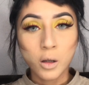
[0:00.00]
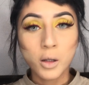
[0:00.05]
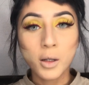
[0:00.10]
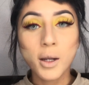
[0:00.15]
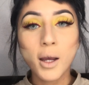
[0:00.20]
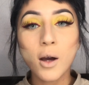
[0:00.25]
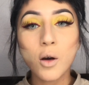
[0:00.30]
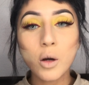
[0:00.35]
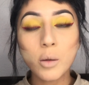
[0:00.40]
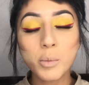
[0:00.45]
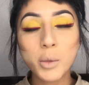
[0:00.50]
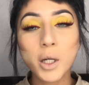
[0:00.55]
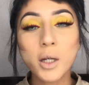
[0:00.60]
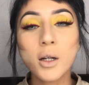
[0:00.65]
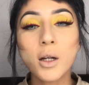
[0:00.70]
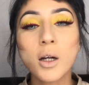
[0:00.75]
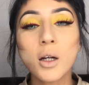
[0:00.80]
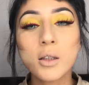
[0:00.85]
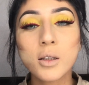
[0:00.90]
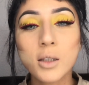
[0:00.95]
Now I'm
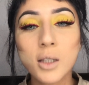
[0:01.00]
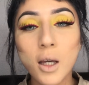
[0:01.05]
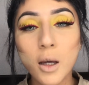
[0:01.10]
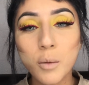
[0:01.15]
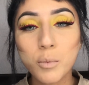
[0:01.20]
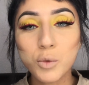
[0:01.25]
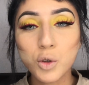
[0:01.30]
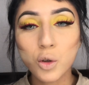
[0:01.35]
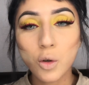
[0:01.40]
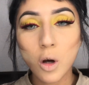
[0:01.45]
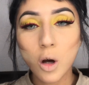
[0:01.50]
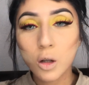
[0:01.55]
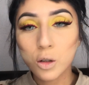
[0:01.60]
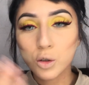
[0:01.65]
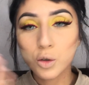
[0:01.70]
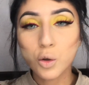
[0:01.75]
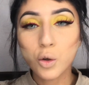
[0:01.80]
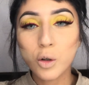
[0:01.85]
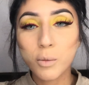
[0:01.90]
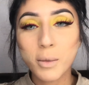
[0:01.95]
going to attempt to
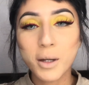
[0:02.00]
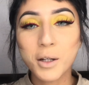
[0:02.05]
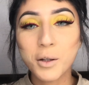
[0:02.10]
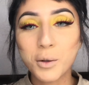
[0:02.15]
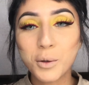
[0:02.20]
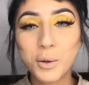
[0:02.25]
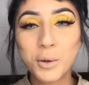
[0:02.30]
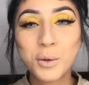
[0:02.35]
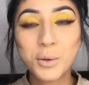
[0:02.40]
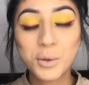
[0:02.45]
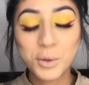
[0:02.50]
contour my nose.